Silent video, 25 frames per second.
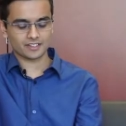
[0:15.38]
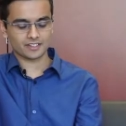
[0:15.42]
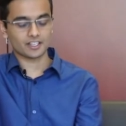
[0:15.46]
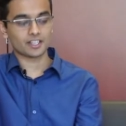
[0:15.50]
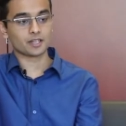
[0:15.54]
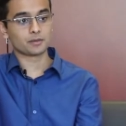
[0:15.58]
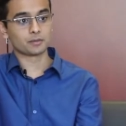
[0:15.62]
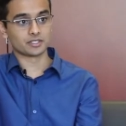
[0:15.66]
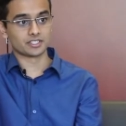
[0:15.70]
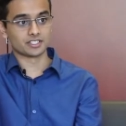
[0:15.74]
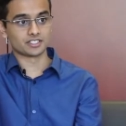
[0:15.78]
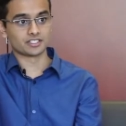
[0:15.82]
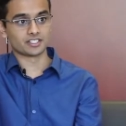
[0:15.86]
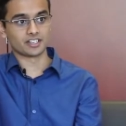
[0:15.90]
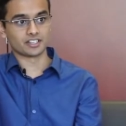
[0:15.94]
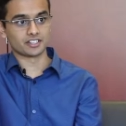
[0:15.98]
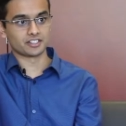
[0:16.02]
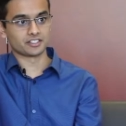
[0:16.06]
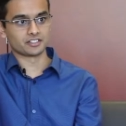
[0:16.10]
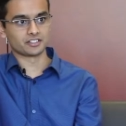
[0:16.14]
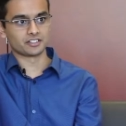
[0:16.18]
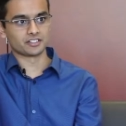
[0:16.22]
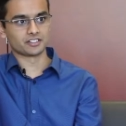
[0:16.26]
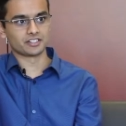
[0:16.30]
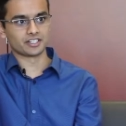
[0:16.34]
I'm a
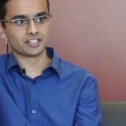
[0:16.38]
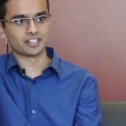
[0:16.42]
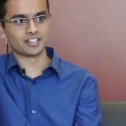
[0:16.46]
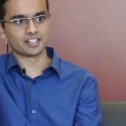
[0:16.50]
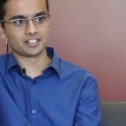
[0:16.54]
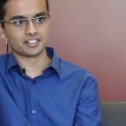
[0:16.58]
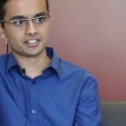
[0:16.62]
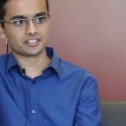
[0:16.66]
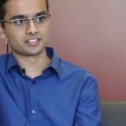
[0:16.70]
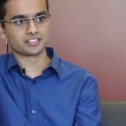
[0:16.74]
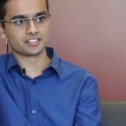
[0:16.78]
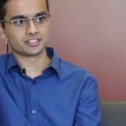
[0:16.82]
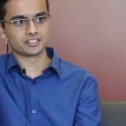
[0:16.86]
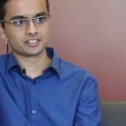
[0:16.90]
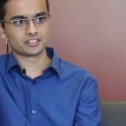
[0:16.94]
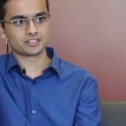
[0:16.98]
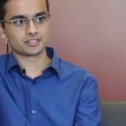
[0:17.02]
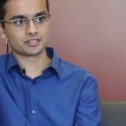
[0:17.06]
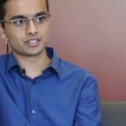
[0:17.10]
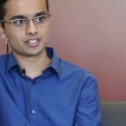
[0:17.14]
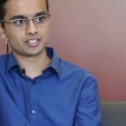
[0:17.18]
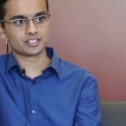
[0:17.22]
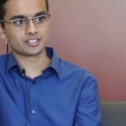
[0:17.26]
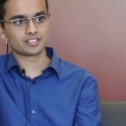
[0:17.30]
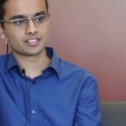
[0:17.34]
design intern at L S
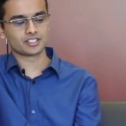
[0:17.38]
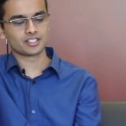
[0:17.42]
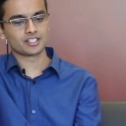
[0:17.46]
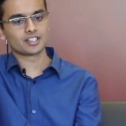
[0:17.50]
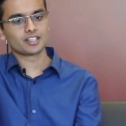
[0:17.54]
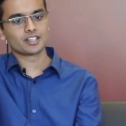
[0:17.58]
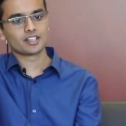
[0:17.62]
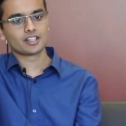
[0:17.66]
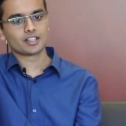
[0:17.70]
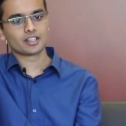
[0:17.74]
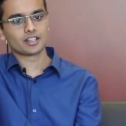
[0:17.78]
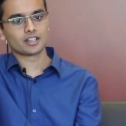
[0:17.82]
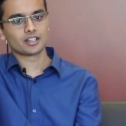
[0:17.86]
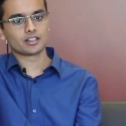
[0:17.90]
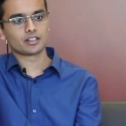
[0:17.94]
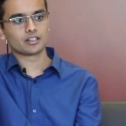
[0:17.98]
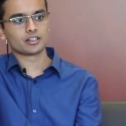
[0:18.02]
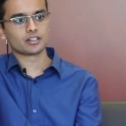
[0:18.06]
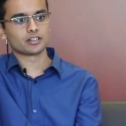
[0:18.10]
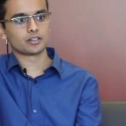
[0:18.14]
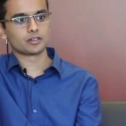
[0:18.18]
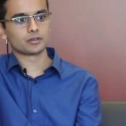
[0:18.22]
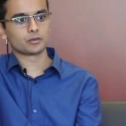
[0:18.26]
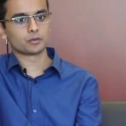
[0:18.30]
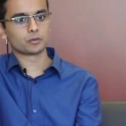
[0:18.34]
Industries.
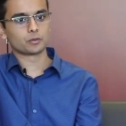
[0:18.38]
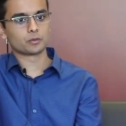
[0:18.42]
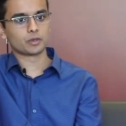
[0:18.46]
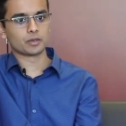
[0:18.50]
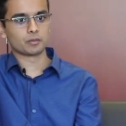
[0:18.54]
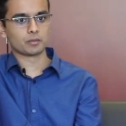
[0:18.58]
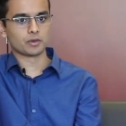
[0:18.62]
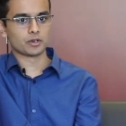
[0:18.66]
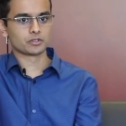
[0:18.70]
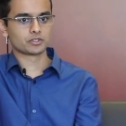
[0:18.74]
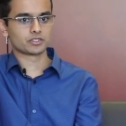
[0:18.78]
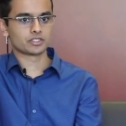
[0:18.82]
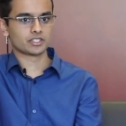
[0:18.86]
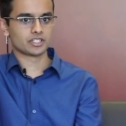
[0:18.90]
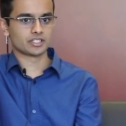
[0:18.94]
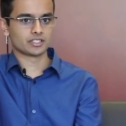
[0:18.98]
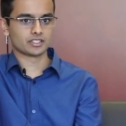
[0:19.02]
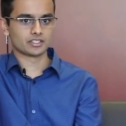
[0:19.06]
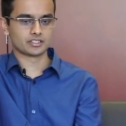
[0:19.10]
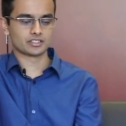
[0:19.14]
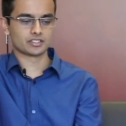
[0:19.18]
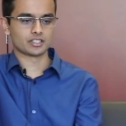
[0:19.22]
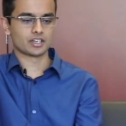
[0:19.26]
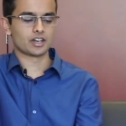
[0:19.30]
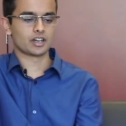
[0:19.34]
Uh, we mostly
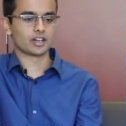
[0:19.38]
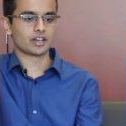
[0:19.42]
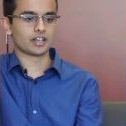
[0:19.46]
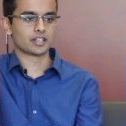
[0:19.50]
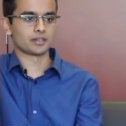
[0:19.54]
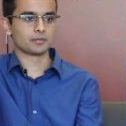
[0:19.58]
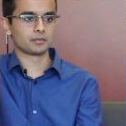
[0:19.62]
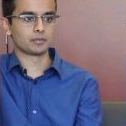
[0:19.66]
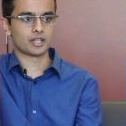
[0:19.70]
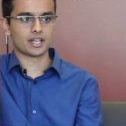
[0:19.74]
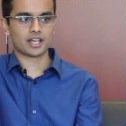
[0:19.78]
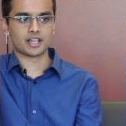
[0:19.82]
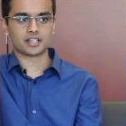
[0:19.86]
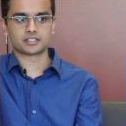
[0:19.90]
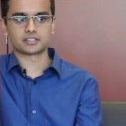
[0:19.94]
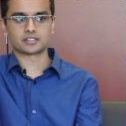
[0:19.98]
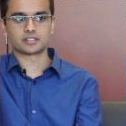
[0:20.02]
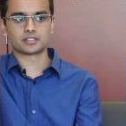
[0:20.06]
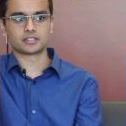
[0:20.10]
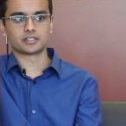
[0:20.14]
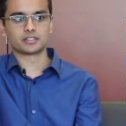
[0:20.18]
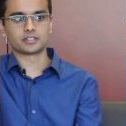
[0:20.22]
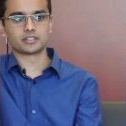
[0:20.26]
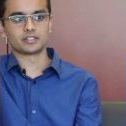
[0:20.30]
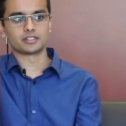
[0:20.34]
design
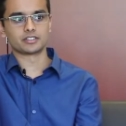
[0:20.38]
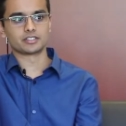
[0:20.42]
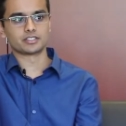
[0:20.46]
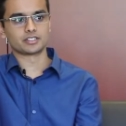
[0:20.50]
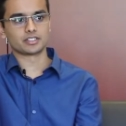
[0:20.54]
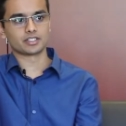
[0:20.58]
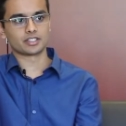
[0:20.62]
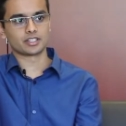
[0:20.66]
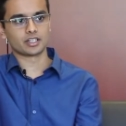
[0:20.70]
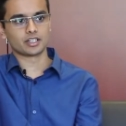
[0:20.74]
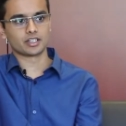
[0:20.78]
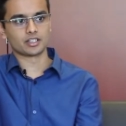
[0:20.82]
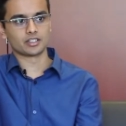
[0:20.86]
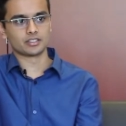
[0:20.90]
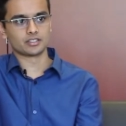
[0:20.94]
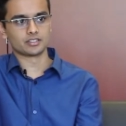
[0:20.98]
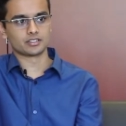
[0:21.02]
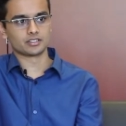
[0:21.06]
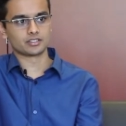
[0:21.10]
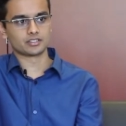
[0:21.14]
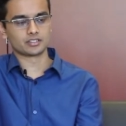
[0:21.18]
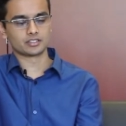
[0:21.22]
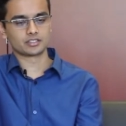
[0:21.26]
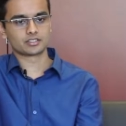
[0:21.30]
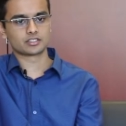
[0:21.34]
blasters
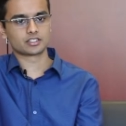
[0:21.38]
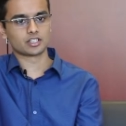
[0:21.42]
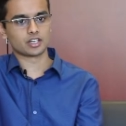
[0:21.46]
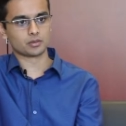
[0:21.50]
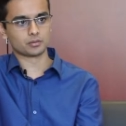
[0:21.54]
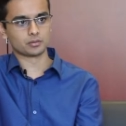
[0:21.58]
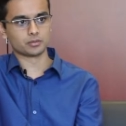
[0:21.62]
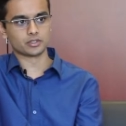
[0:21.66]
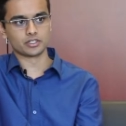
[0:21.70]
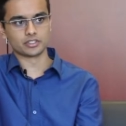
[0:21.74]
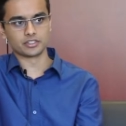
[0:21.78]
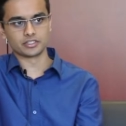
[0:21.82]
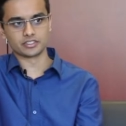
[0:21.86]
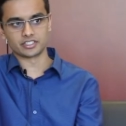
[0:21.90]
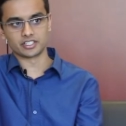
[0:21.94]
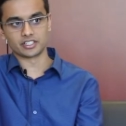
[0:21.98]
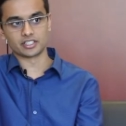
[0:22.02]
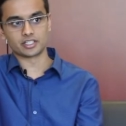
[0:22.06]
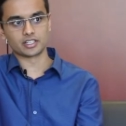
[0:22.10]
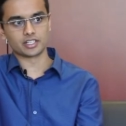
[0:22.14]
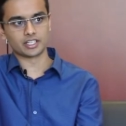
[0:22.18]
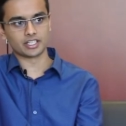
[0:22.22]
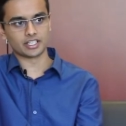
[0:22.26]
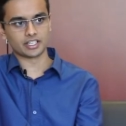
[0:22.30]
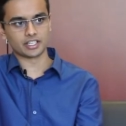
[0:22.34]
and tumblers
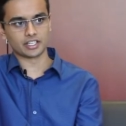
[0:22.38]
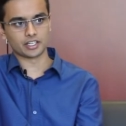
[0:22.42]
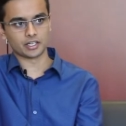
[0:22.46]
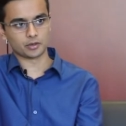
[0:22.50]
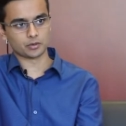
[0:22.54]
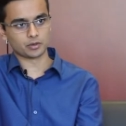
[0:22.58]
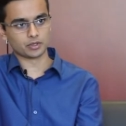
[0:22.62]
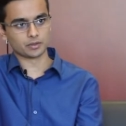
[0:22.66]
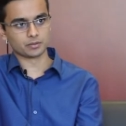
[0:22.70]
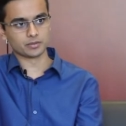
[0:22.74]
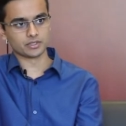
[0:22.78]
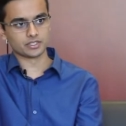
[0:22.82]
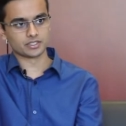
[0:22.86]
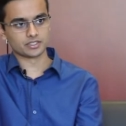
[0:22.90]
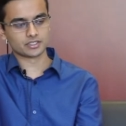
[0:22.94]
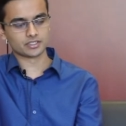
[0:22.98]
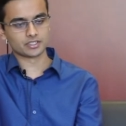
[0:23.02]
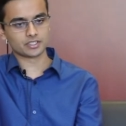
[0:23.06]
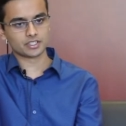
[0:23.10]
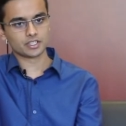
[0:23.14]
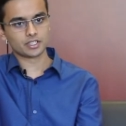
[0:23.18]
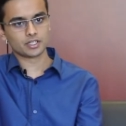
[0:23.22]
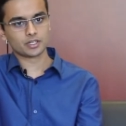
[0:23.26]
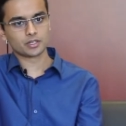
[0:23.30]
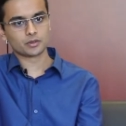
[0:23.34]
and cleaning
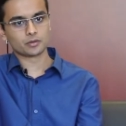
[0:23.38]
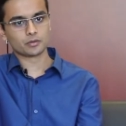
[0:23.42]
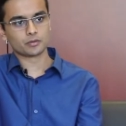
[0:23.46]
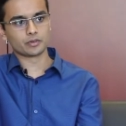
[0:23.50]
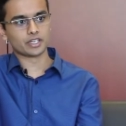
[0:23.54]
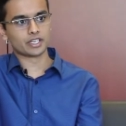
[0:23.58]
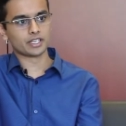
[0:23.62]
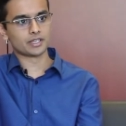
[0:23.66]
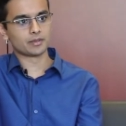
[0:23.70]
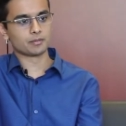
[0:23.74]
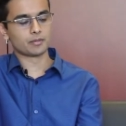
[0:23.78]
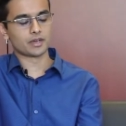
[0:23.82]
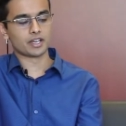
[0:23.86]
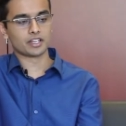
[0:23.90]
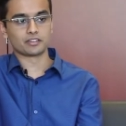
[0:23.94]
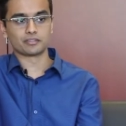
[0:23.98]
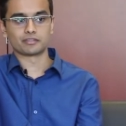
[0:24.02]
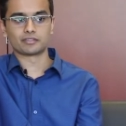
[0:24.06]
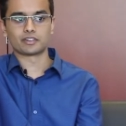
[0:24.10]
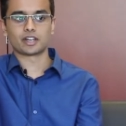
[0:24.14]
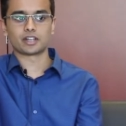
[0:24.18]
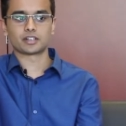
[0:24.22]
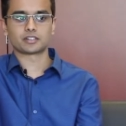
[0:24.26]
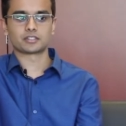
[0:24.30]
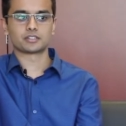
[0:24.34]
equipments. We
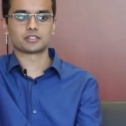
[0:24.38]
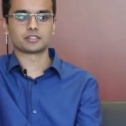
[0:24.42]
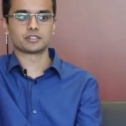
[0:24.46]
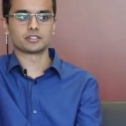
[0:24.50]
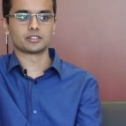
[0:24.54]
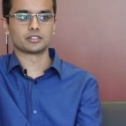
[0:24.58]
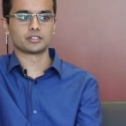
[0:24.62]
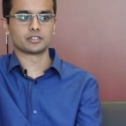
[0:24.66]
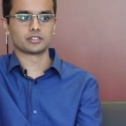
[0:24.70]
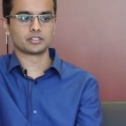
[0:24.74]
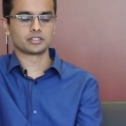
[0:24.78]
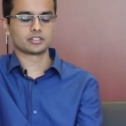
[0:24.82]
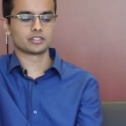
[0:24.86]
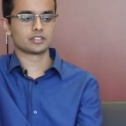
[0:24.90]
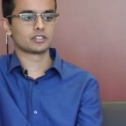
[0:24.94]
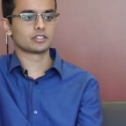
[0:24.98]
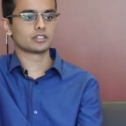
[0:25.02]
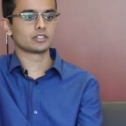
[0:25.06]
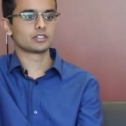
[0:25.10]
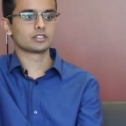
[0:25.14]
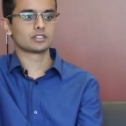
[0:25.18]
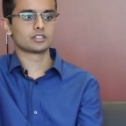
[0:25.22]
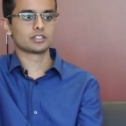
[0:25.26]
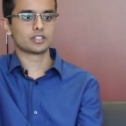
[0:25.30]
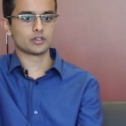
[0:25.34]
manufacture
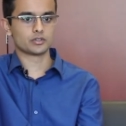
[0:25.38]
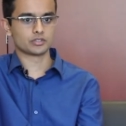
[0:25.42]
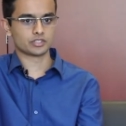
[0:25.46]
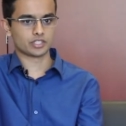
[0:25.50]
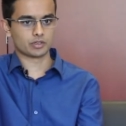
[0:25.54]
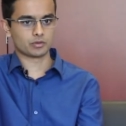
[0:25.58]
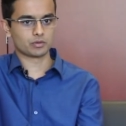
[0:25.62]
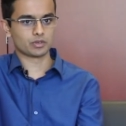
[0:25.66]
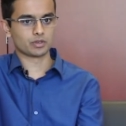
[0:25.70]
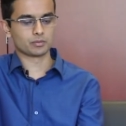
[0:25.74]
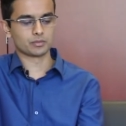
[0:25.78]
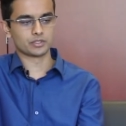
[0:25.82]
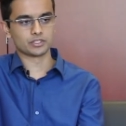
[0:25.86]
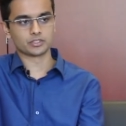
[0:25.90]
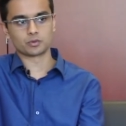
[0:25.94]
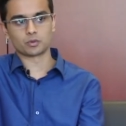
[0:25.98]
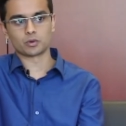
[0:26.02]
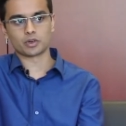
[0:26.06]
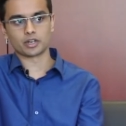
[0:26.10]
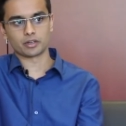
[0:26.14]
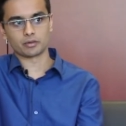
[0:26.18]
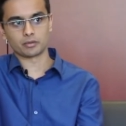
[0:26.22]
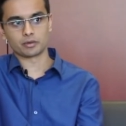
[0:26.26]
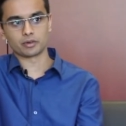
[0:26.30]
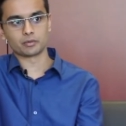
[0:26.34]
those equipments,
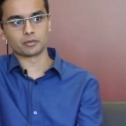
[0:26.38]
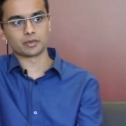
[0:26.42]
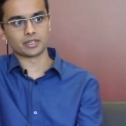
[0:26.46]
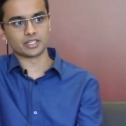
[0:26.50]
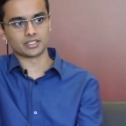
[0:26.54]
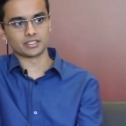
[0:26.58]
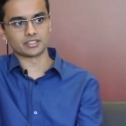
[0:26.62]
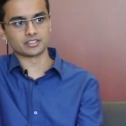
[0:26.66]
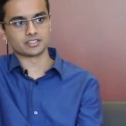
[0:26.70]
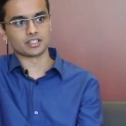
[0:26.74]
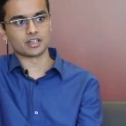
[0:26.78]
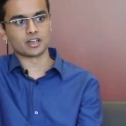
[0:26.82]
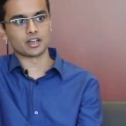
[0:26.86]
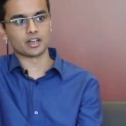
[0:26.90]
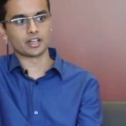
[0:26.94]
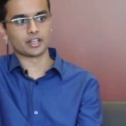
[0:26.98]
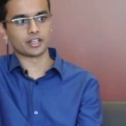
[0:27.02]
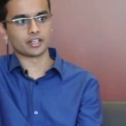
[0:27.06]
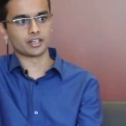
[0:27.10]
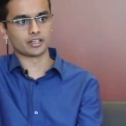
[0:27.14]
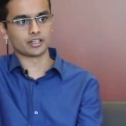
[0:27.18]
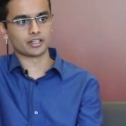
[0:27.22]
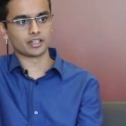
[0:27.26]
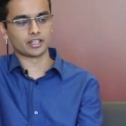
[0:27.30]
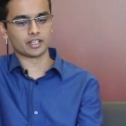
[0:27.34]
whatever we
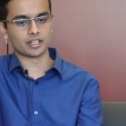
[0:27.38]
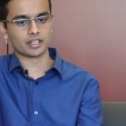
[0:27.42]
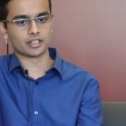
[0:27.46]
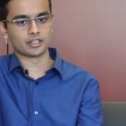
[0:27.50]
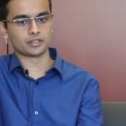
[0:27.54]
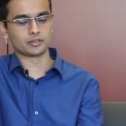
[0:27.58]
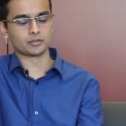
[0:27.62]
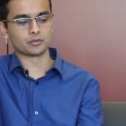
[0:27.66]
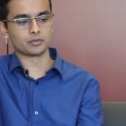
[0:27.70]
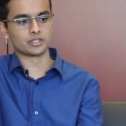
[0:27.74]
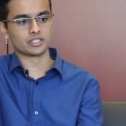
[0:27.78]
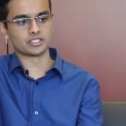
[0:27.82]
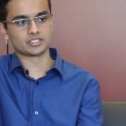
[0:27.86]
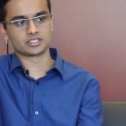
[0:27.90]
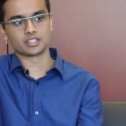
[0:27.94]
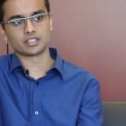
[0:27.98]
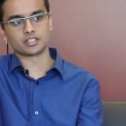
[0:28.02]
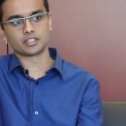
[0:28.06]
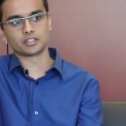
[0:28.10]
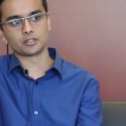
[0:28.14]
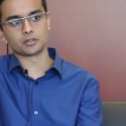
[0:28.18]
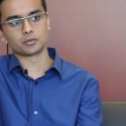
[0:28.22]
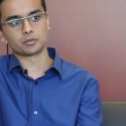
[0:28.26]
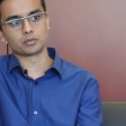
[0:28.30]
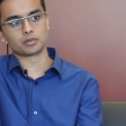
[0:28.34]
design, and we send it to